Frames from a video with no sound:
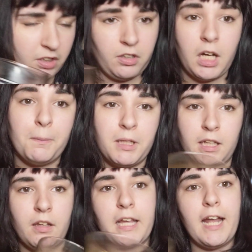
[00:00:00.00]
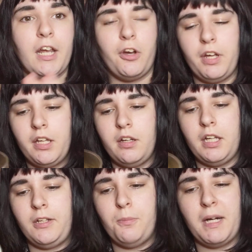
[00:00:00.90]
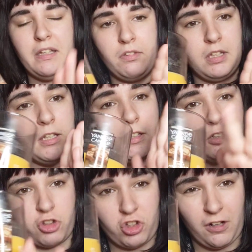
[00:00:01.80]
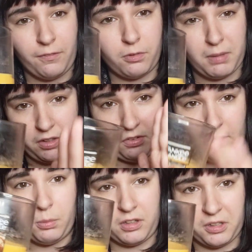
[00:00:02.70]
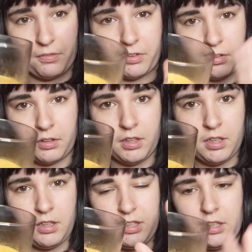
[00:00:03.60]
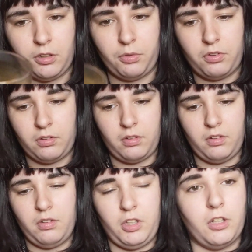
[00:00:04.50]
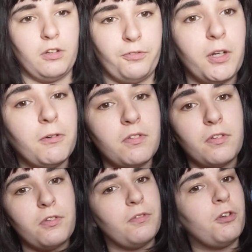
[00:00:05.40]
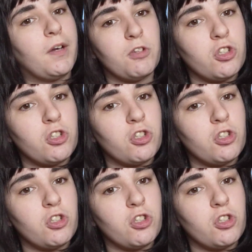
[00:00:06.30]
cupcake, that area, and you might see it in the shelves mixed in with the other yellow fragrances if you're having